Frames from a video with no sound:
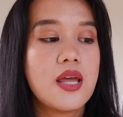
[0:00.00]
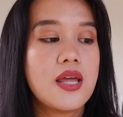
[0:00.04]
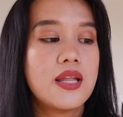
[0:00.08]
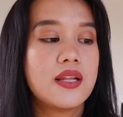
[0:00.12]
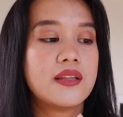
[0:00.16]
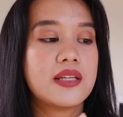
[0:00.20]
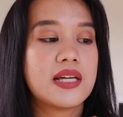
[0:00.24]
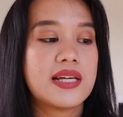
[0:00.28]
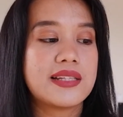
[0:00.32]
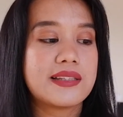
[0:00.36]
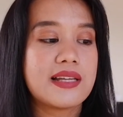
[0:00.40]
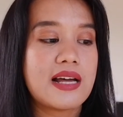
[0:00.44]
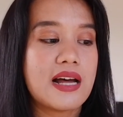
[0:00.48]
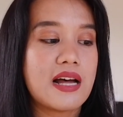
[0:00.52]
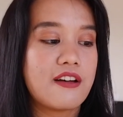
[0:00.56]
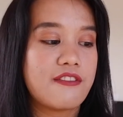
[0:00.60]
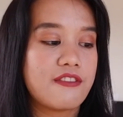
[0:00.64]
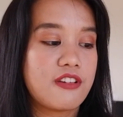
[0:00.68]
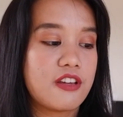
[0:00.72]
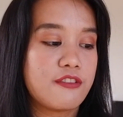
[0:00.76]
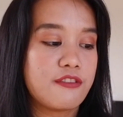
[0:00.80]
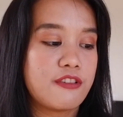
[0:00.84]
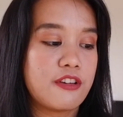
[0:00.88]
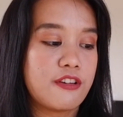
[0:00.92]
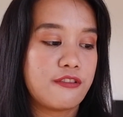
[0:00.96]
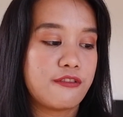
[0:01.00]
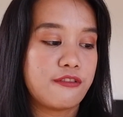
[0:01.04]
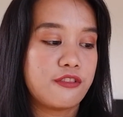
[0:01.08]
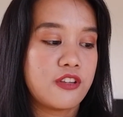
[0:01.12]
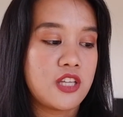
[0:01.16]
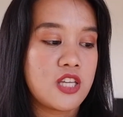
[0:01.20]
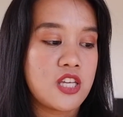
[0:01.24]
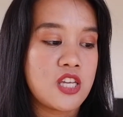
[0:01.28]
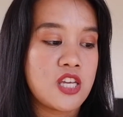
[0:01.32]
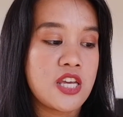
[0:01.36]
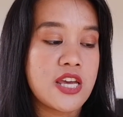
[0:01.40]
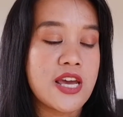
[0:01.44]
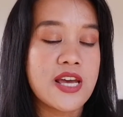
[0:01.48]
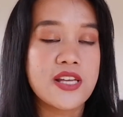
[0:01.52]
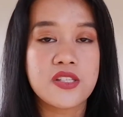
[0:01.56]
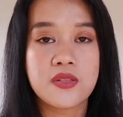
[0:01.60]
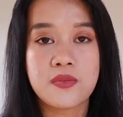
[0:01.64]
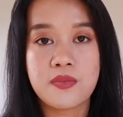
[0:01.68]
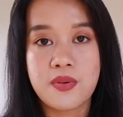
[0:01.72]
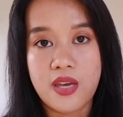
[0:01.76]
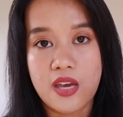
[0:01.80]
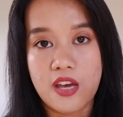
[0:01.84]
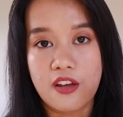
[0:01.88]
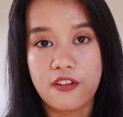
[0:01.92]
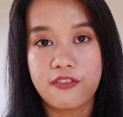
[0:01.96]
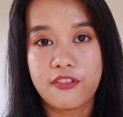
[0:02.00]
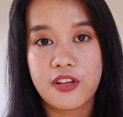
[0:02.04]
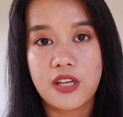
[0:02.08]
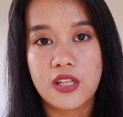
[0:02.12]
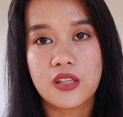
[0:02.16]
not having 50 SPF.